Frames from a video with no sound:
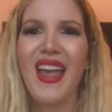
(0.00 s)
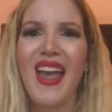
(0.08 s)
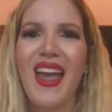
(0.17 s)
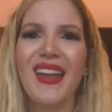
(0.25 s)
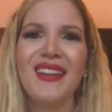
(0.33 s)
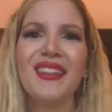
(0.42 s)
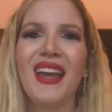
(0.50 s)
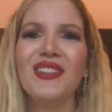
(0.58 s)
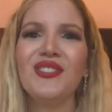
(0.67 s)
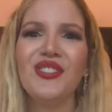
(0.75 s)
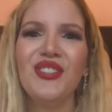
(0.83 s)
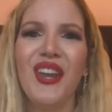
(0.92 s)
And
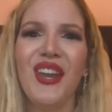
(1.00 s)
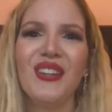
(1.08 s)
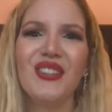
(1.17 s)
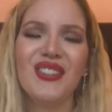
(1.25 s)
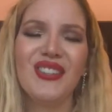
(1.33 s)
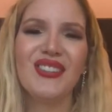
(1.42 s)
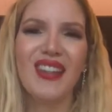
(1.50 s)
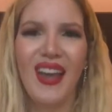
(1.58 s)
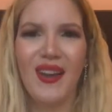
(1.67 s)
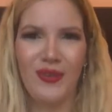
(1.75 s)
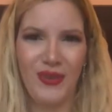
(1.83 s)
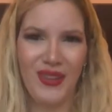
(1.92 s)
that changes
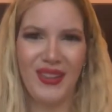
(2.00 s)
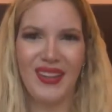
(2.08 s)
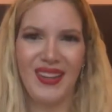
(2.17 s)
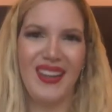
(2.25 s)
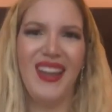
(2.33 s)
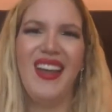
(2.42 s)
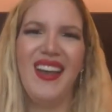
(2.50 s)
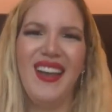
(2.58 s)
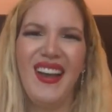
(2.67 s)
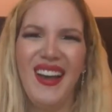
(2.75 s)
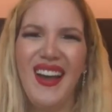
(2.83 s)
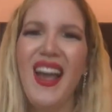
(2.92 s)
everything.
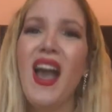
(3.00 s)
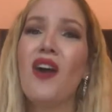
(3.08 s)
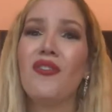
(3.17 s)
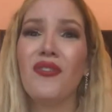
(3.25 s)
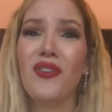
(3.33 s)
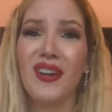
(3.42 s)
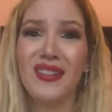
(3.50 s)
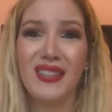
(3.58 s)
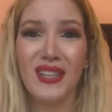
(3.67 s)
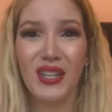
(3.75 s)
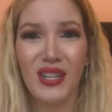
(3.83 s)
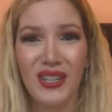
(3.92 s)
For
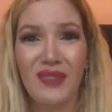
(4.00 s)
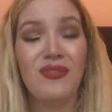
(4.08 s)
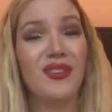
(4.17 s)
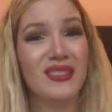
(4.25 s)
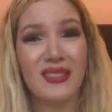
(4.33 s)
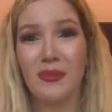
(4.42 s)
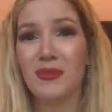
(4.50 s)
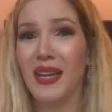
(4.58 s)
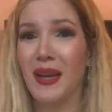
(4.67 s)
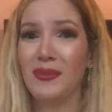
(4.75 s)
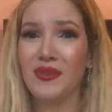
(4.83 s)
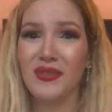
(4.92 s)
the good,
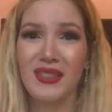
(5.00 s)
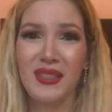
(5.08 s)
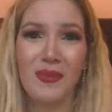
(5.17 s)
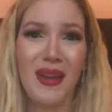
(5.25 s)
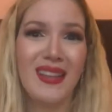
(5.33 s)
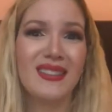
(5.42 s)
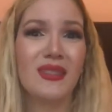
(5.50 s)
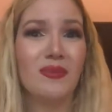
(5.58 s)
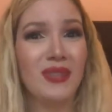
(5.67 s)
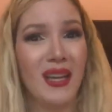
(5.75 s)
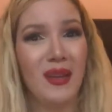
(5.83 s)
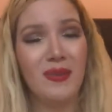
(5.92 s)
sometimes for the best,
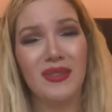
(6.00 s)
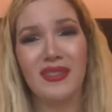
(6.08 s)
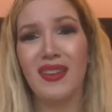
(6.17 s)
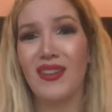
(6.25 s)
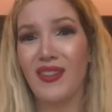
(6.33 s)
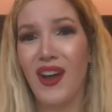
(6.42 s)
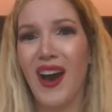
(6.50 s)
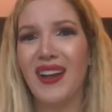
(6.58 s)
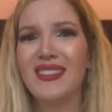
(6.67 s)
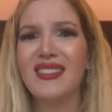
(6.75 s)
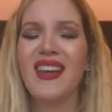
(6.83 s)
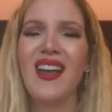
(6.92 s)
sometimes
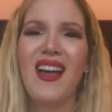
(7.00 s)
not.